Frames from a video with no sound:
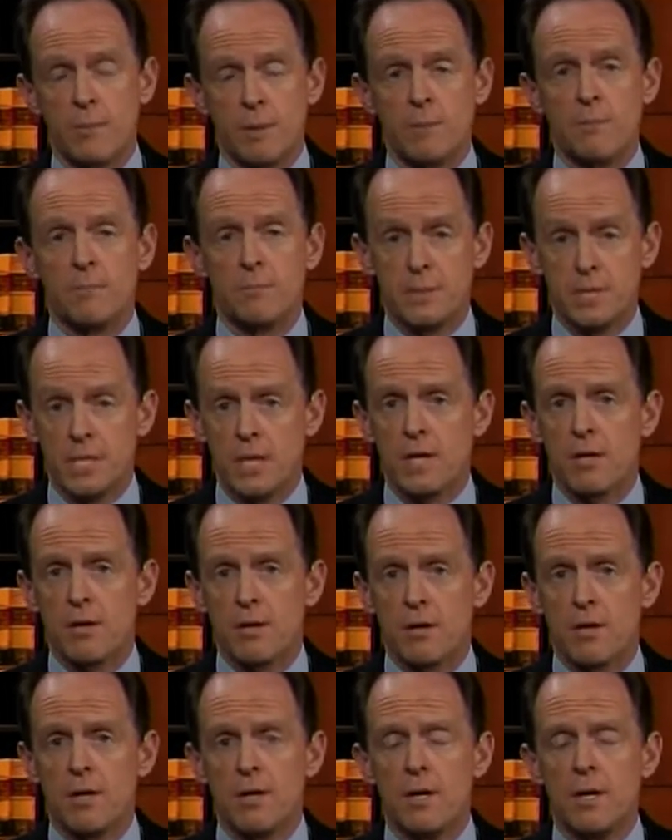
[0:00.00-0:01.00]
but in
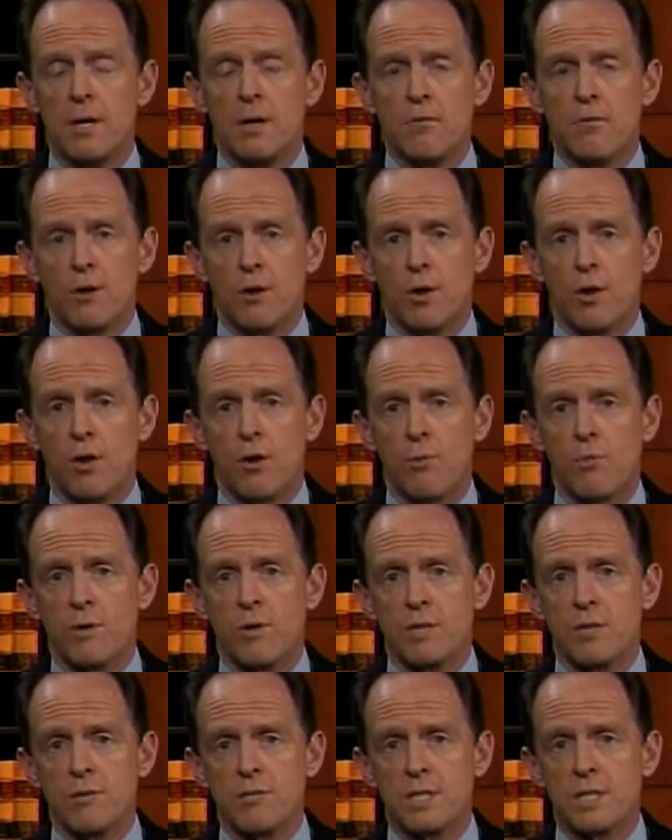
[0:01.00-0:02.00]
particular for
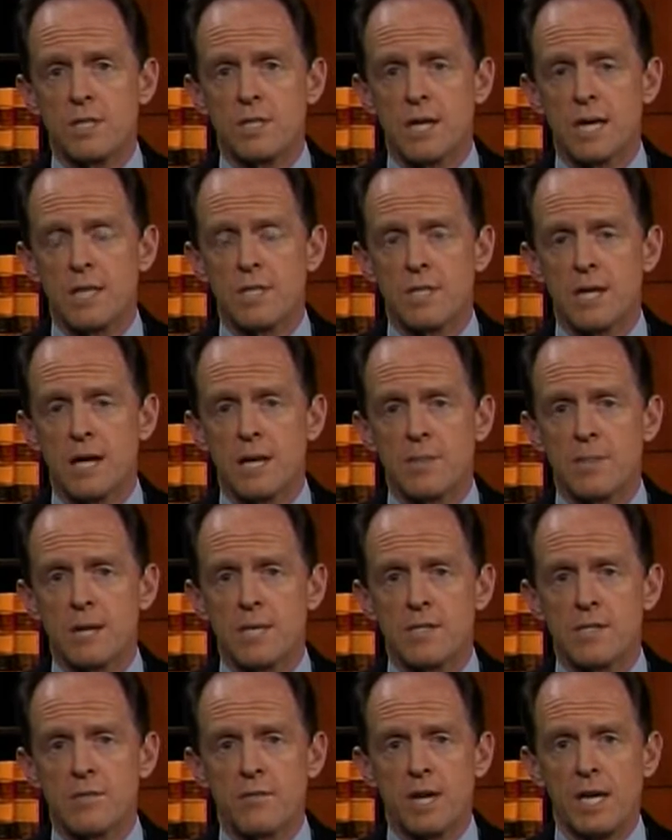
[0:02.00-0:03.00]
coal-producing states like
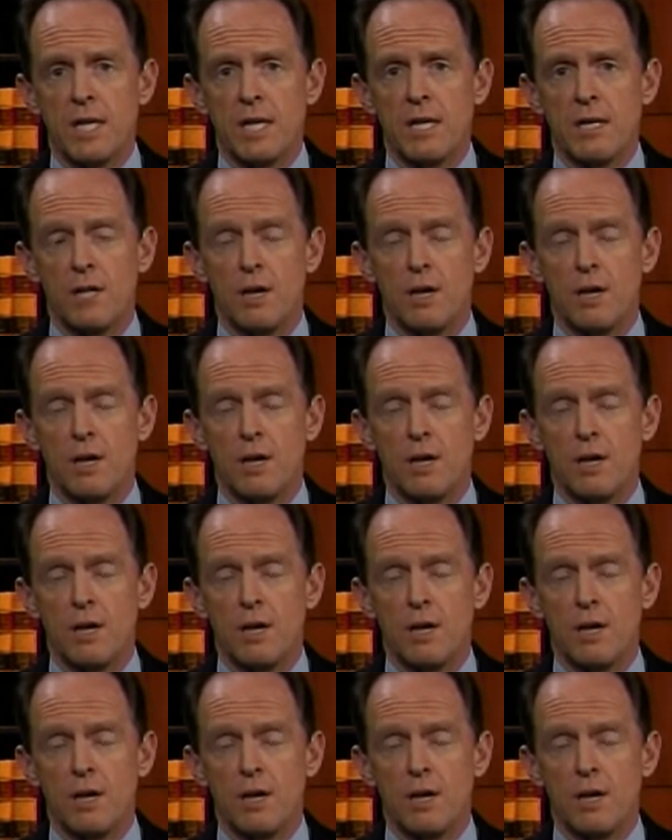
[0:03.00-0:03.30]
Pennsylvania.